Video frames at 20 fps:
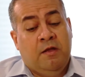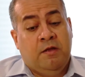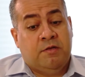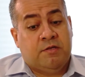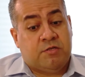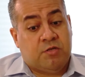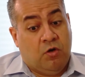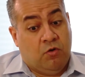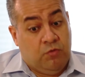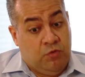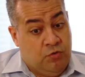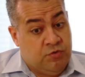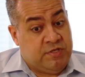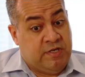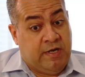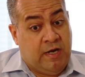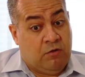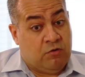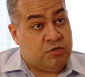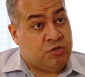So
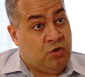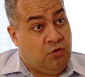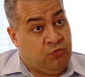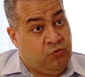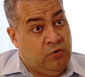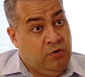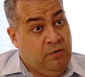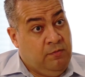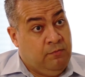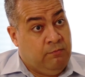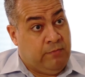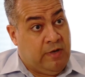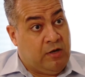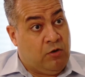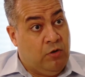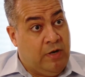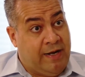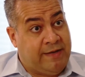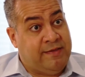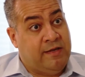using our software, by
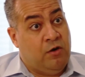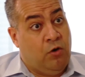collecting